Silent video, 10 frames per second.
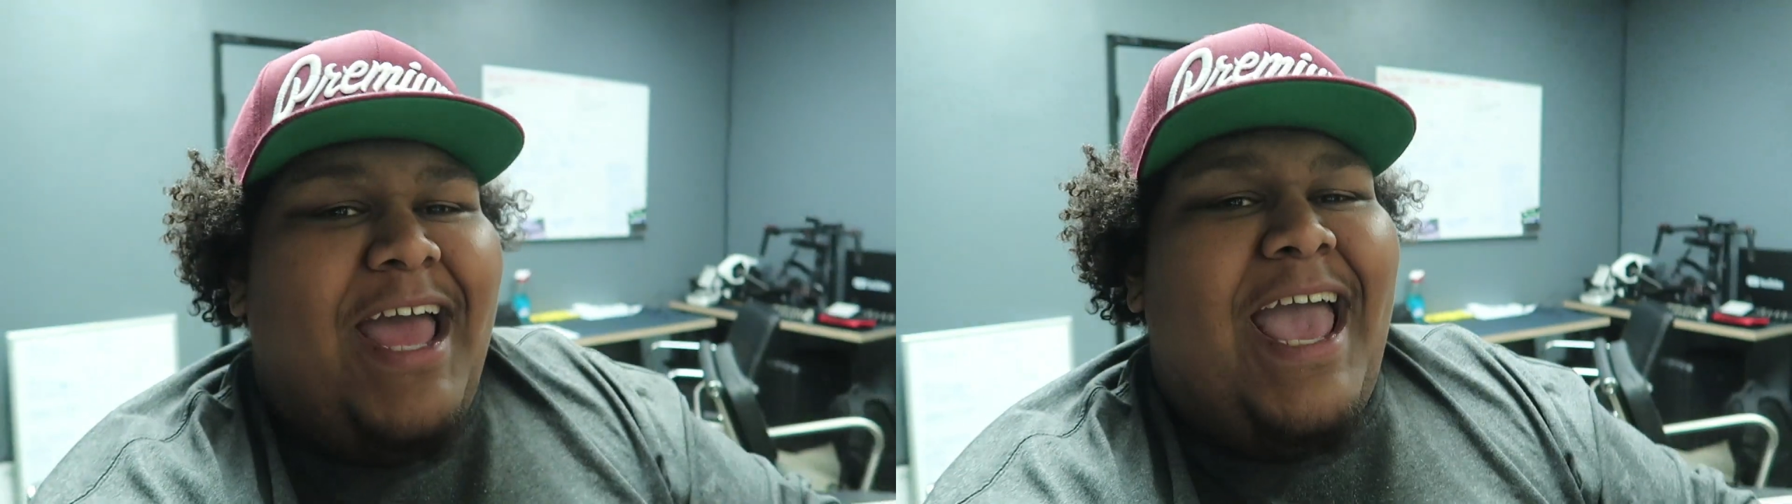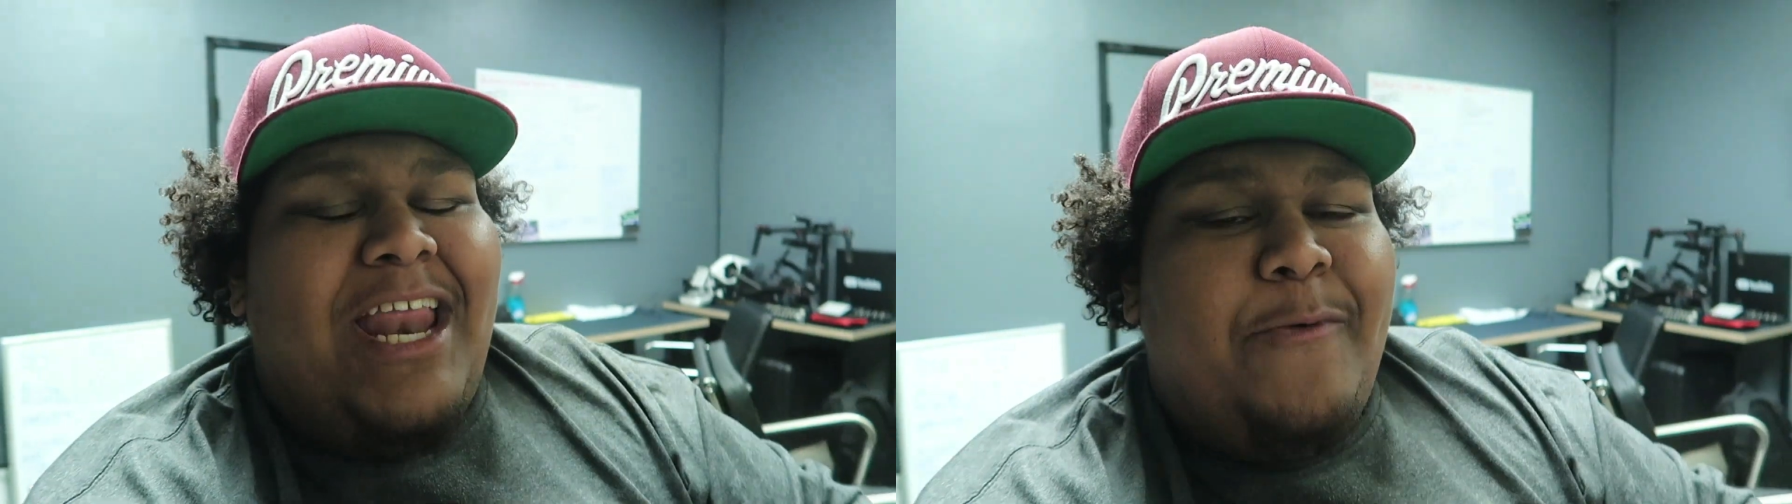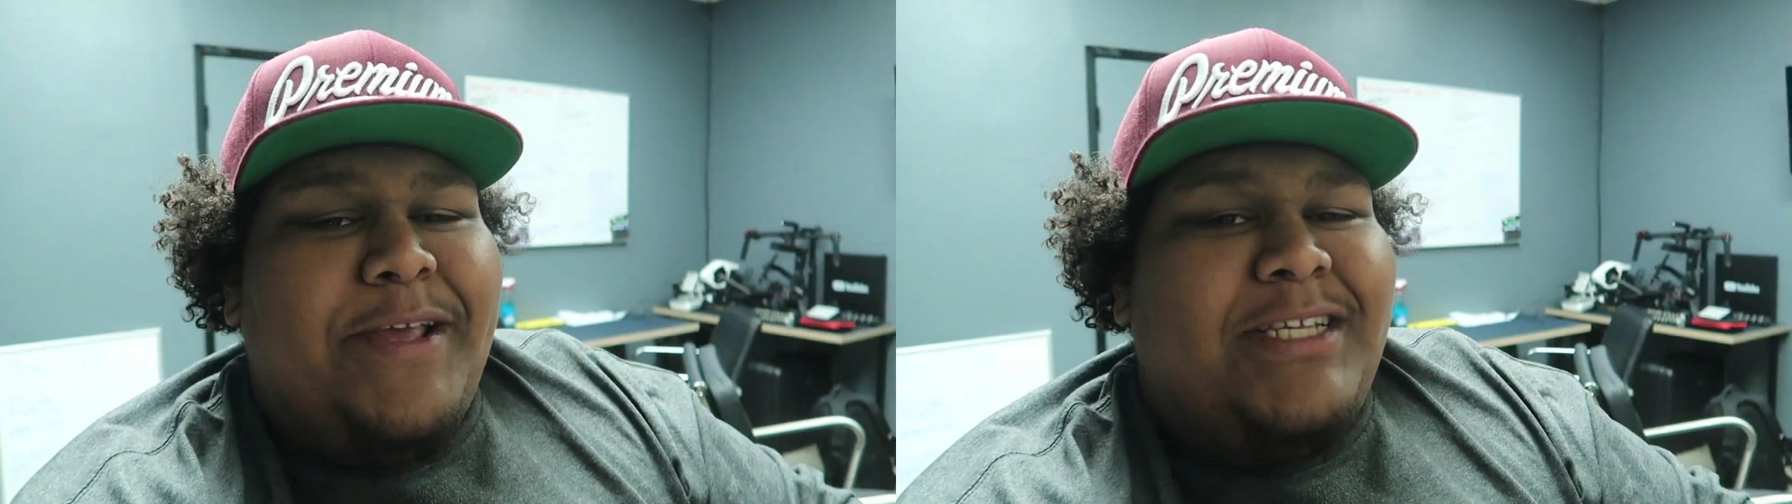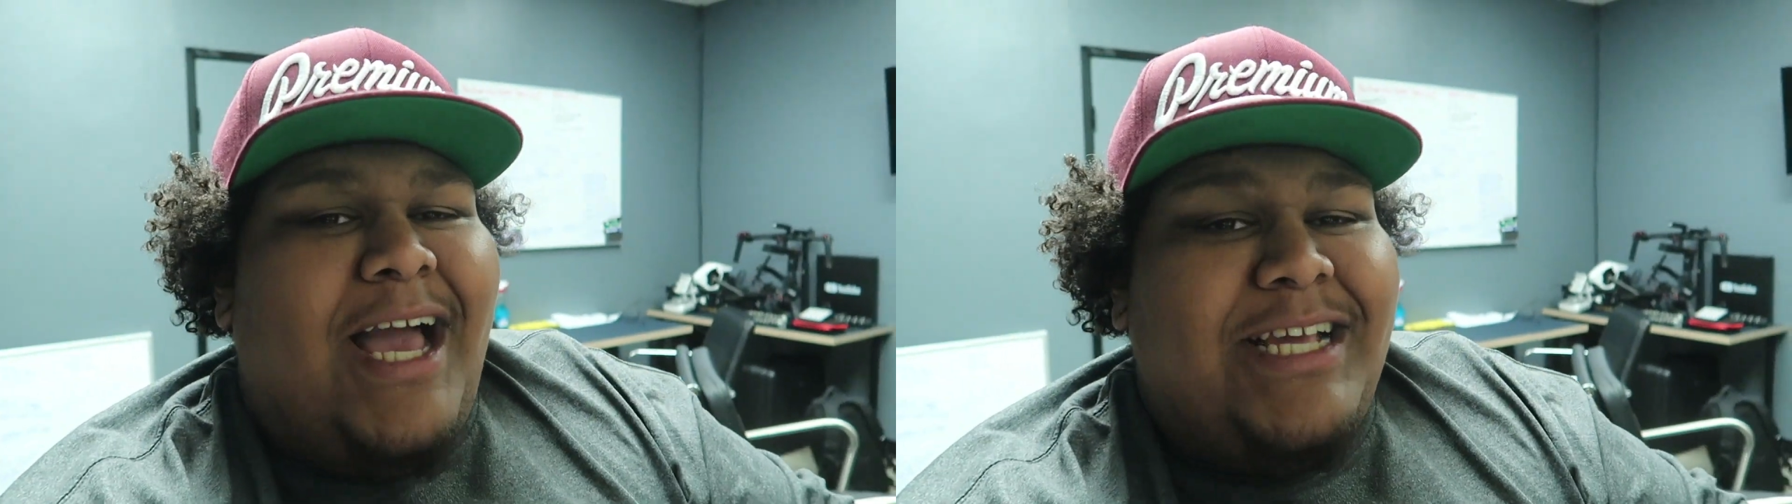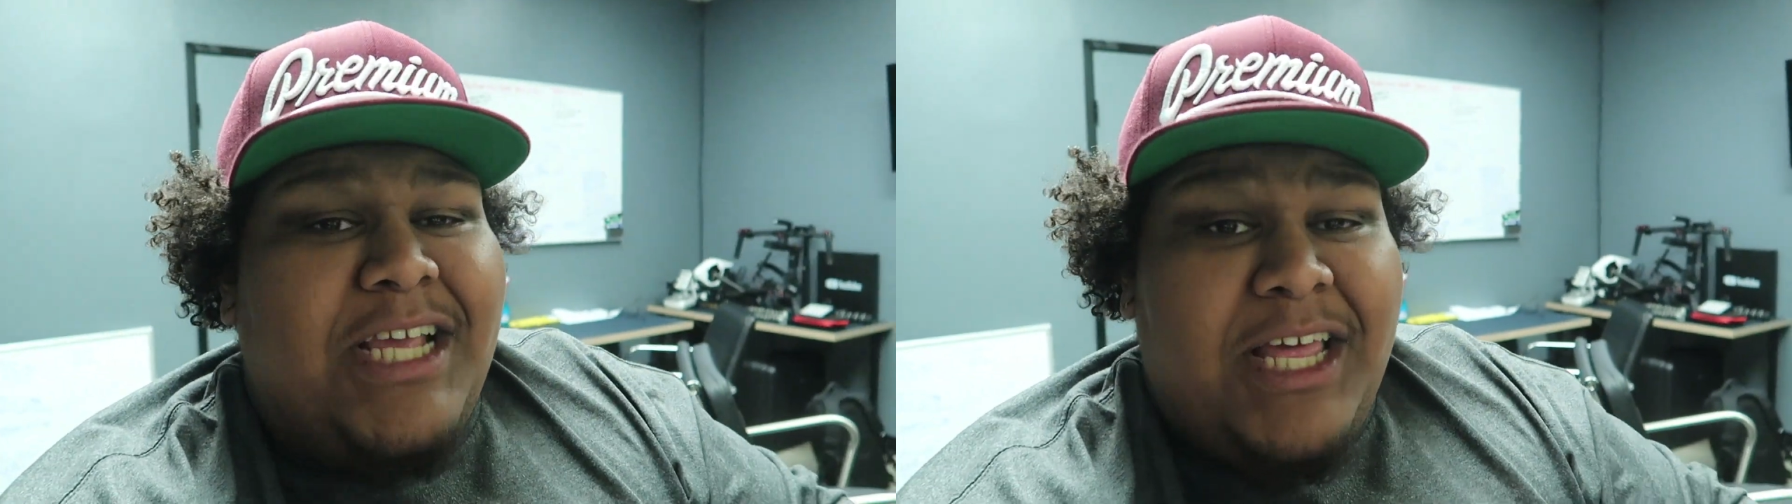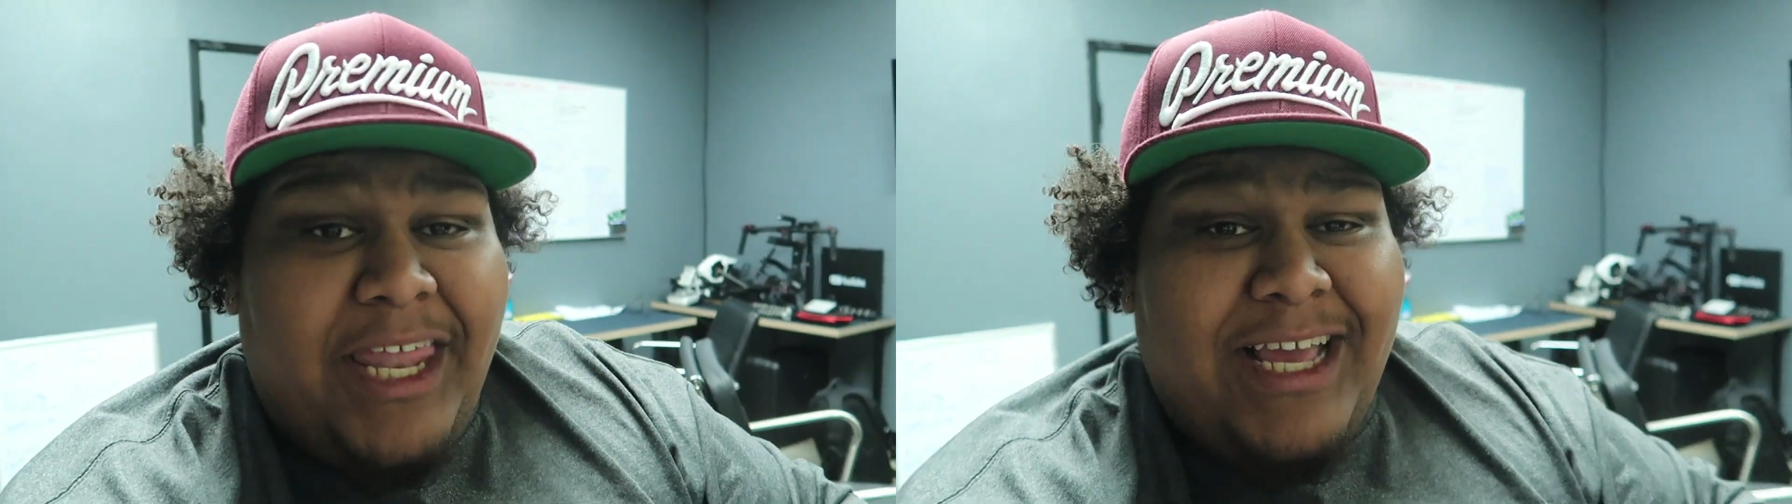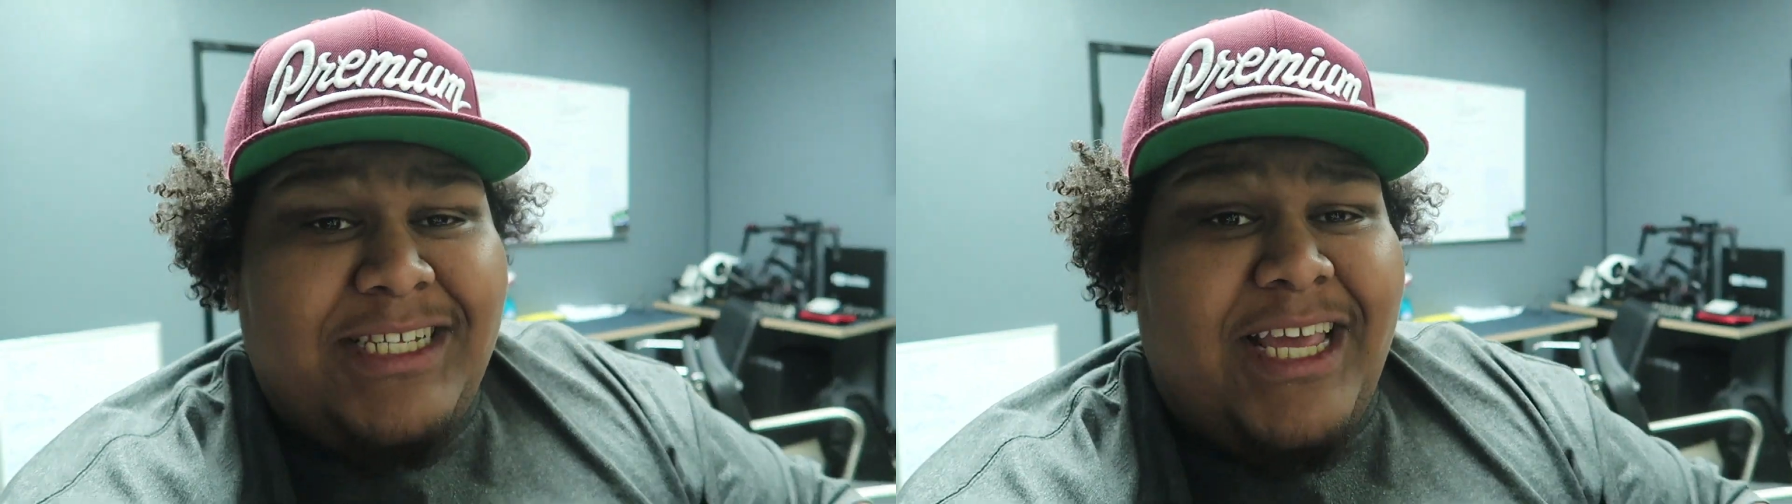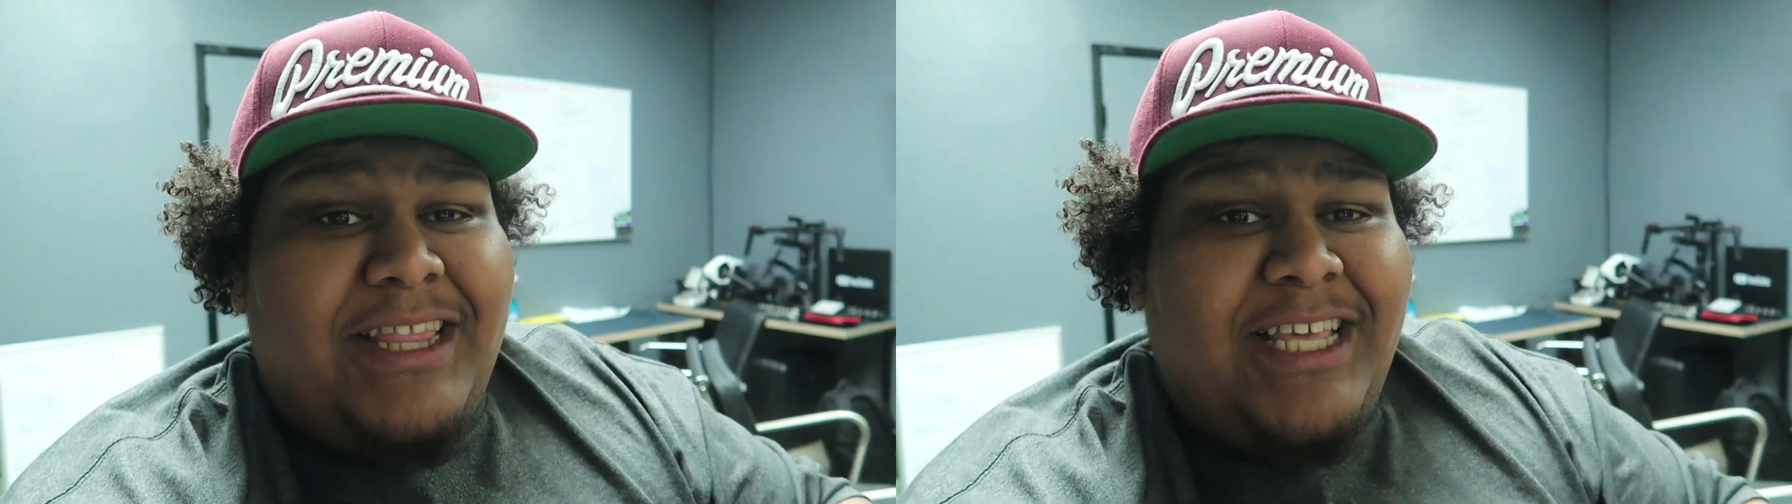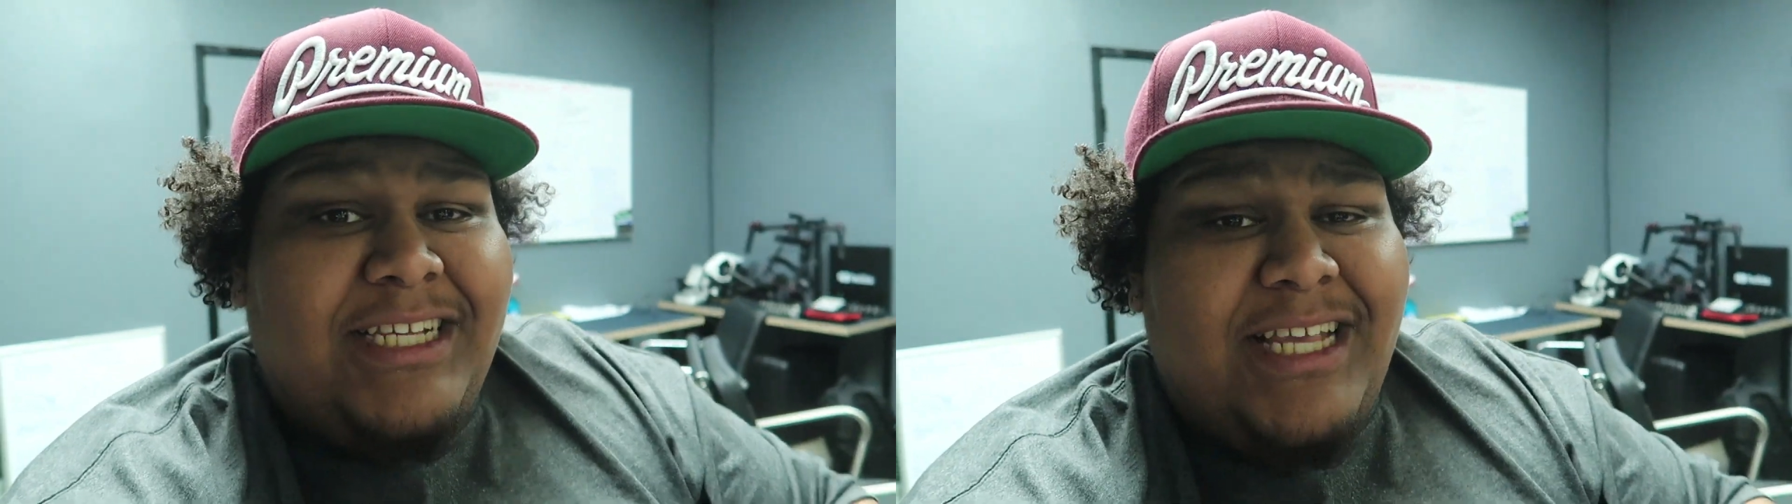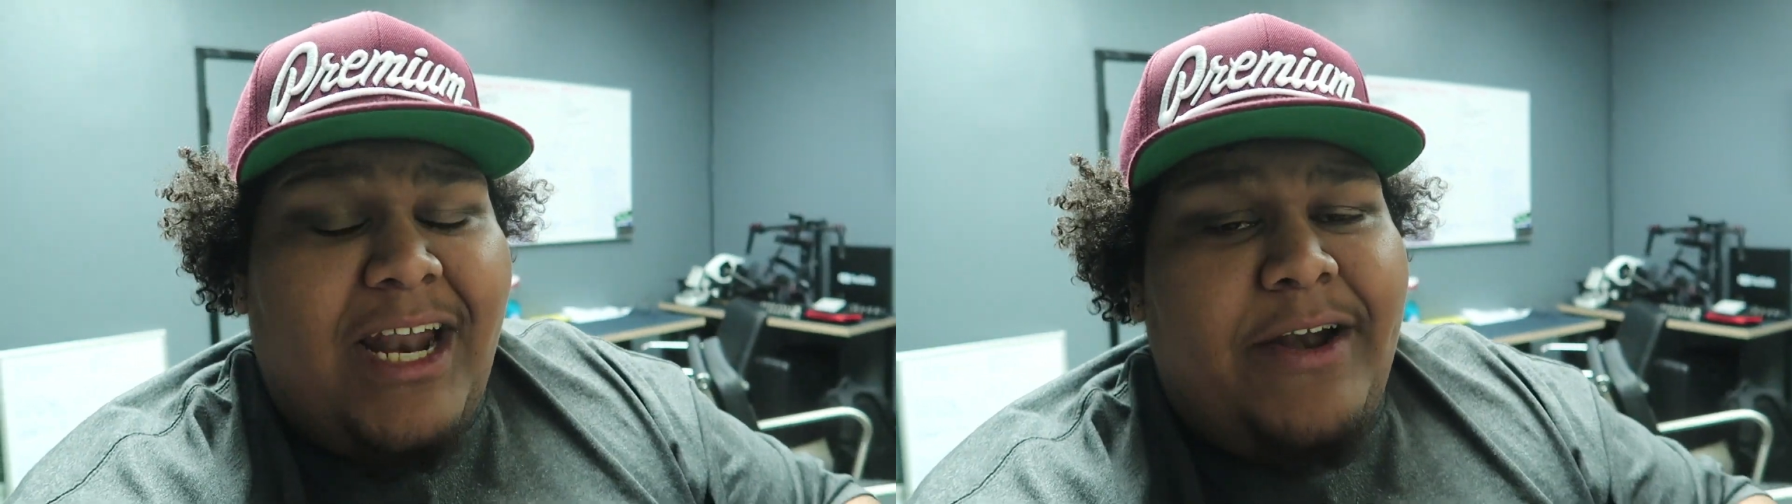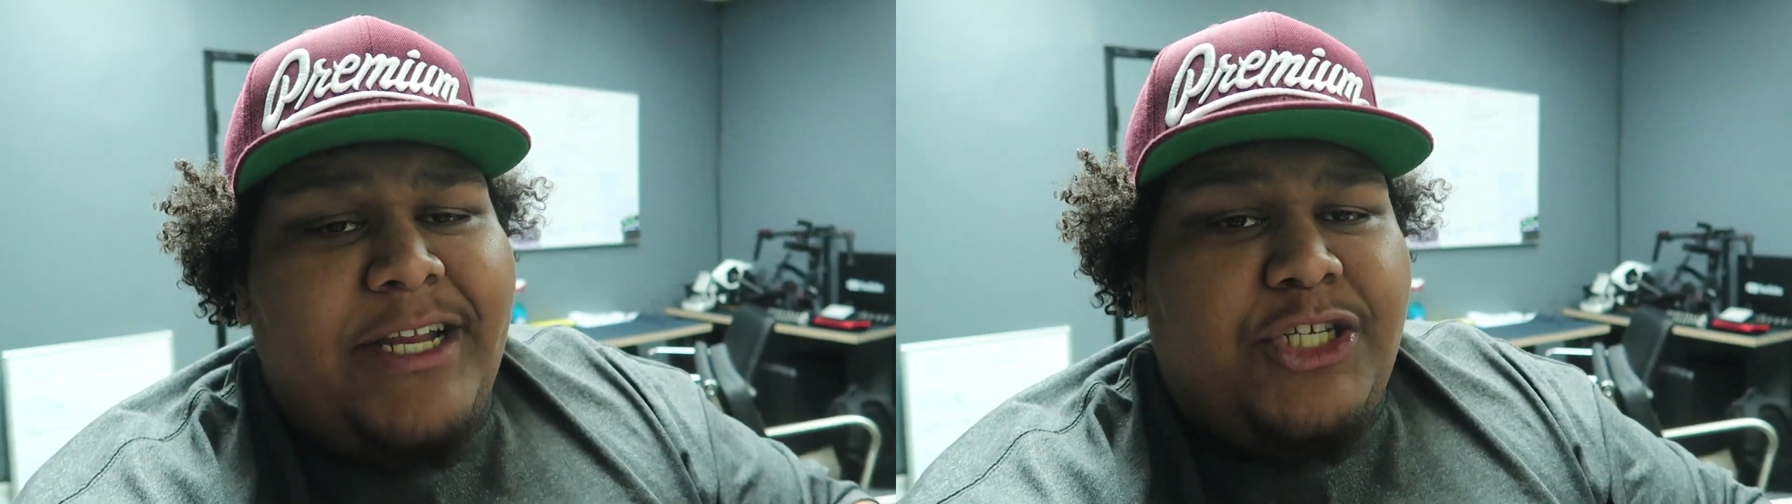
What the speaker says: Anyways guys, like I said, this Saturday,